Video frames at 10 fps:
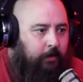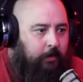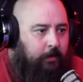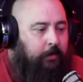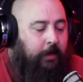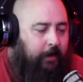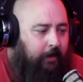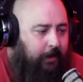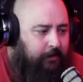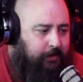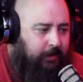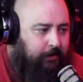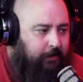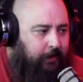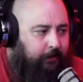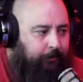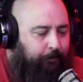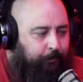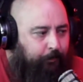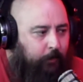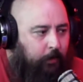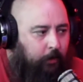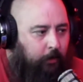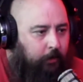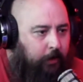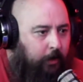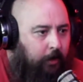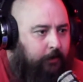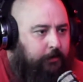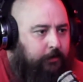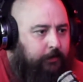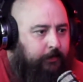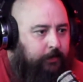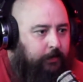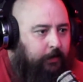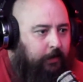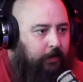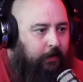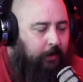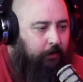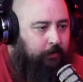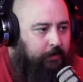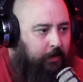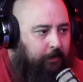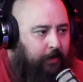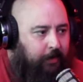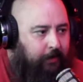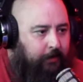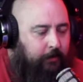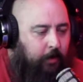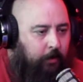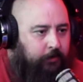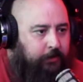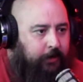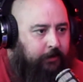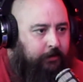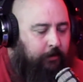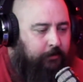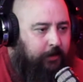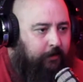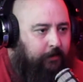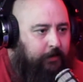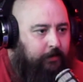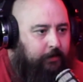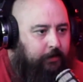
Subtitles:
Lions Den's like early aughts. I think it was done by like 06, 07.